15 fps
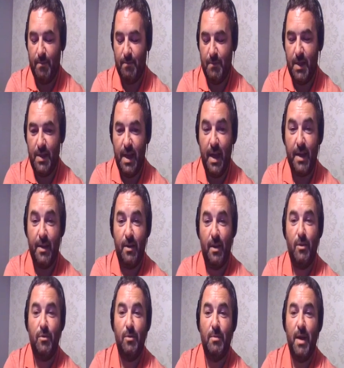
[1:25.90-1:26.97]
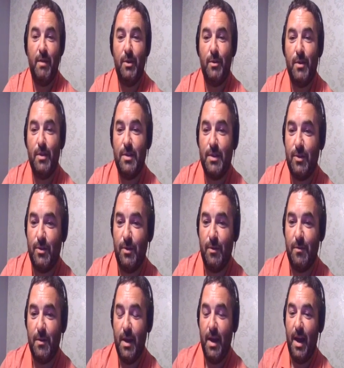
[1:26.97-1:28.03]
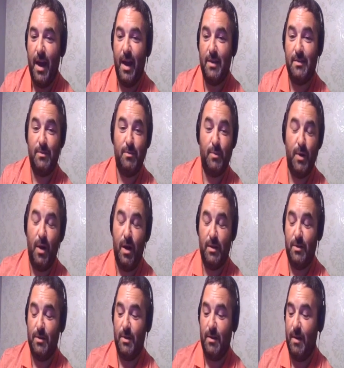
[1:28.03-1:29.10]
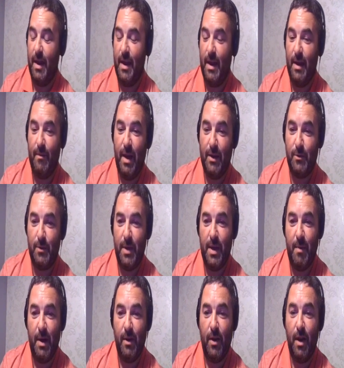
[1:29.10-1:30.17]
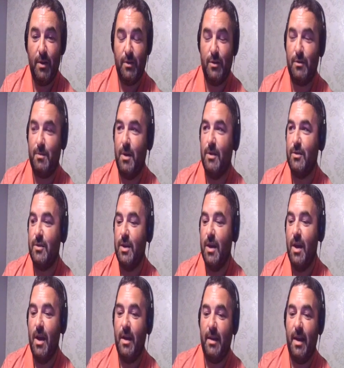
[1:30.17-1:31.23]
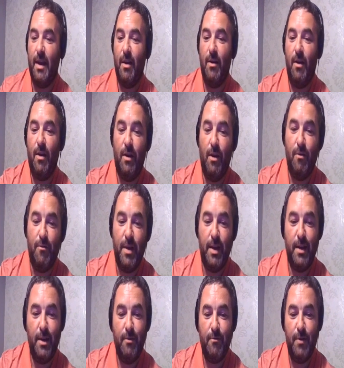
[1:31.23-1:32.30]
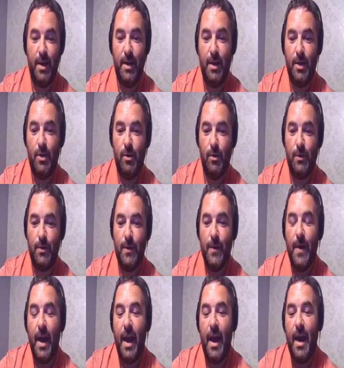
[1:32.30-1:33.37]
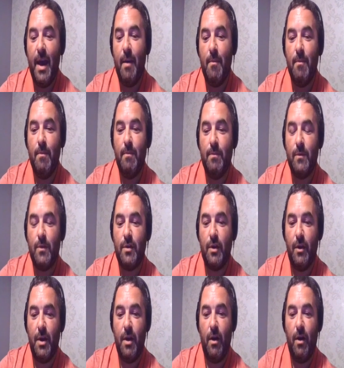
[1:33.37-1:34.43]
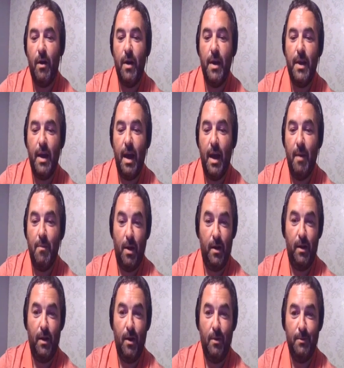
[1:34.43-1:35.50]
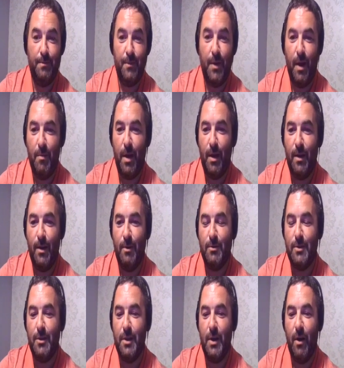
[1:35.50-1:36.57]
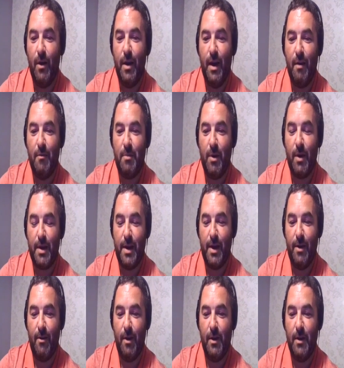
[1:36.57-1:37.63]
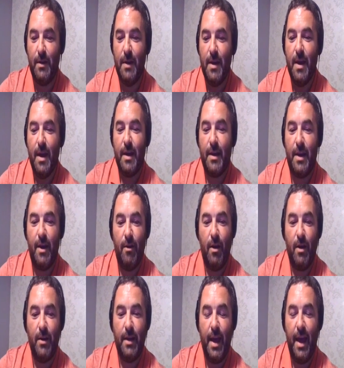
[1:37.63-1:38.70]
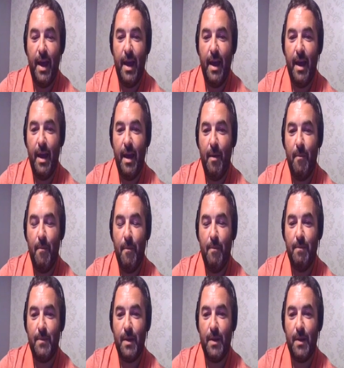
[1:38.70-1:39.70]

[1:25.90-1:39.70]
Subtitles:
Get on to him, have a look at his stuff. As with him and all the other sponsors, they are all really, really good. Tonight I am not alone. I'm not alone tonight. I have brought Ciaran on. Ciaran,